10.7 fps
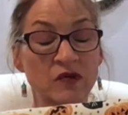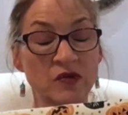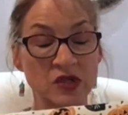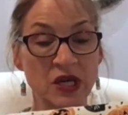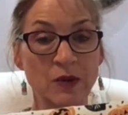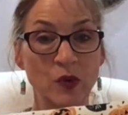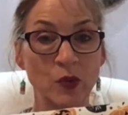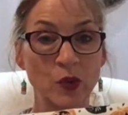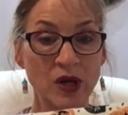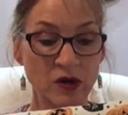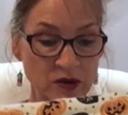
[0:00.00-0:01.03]
or table
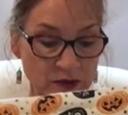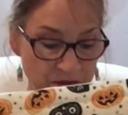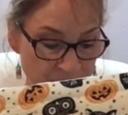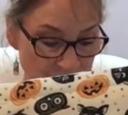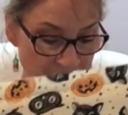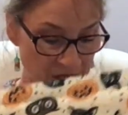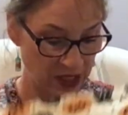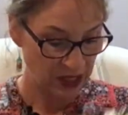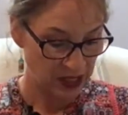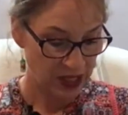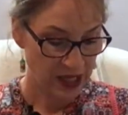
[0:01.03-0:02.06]
runner.
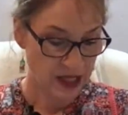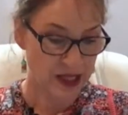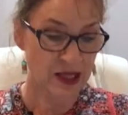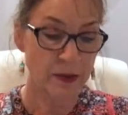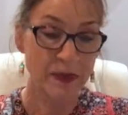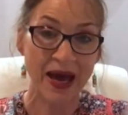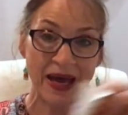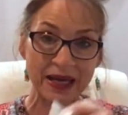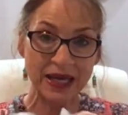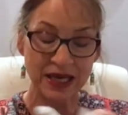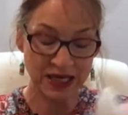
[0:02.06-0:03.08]
The
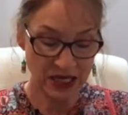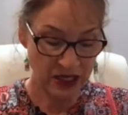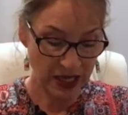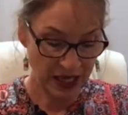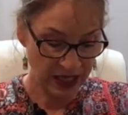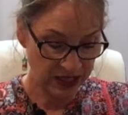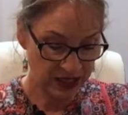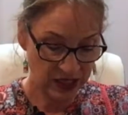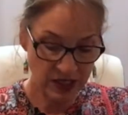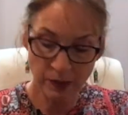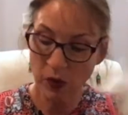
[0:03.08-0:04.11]
backing and
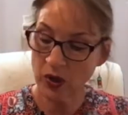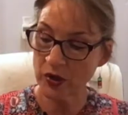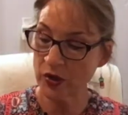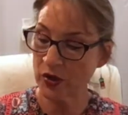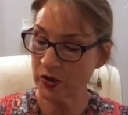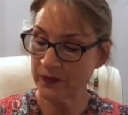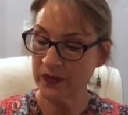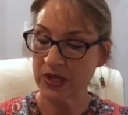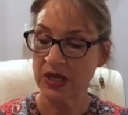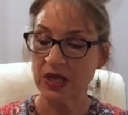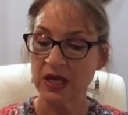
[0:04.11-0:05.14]
the border
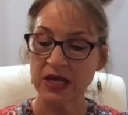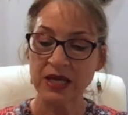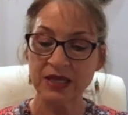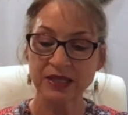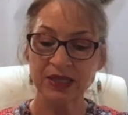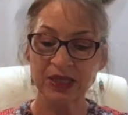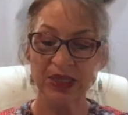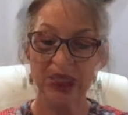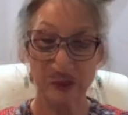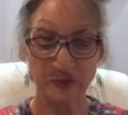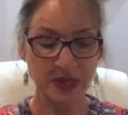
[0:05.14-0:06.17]
is
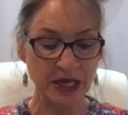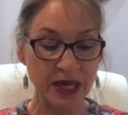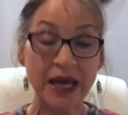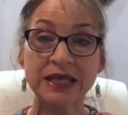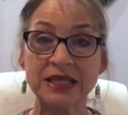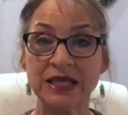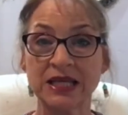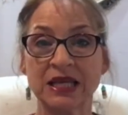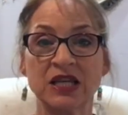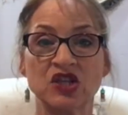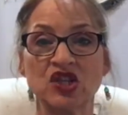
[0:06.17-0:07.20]
this piece of
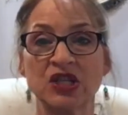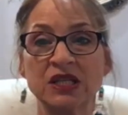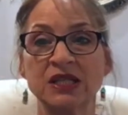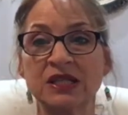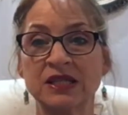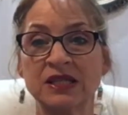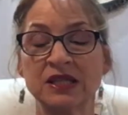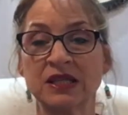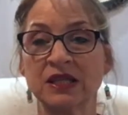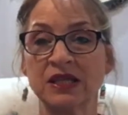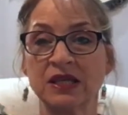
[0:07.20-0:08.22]
fabric will be
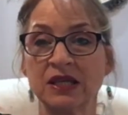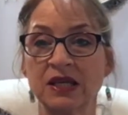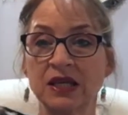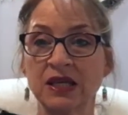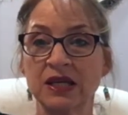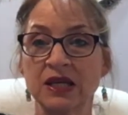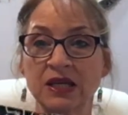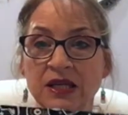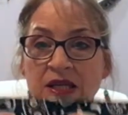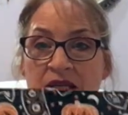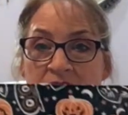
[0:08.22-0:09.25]
a half of
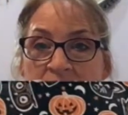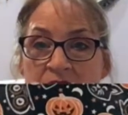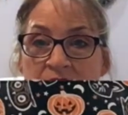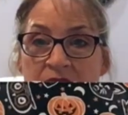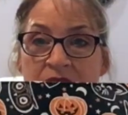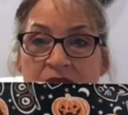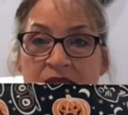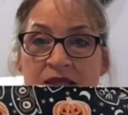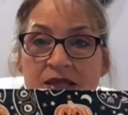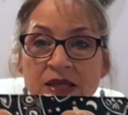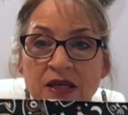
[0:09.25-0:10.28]
a yard of
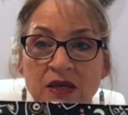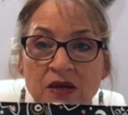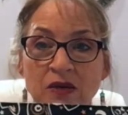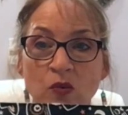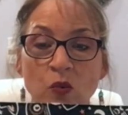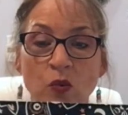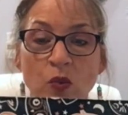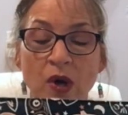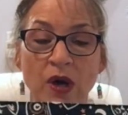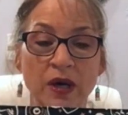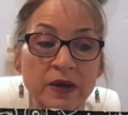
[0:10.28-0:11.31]
fabric, and that width is
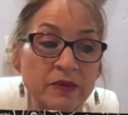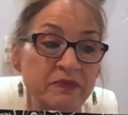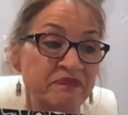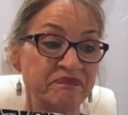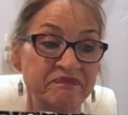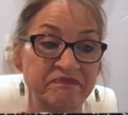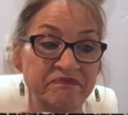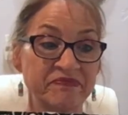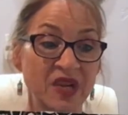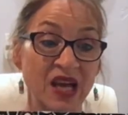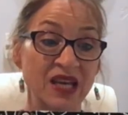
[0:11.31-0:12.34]
about 18
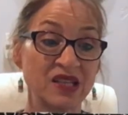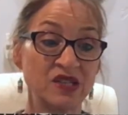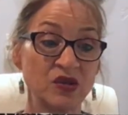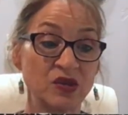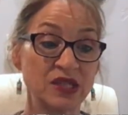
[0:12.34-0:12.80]
inches.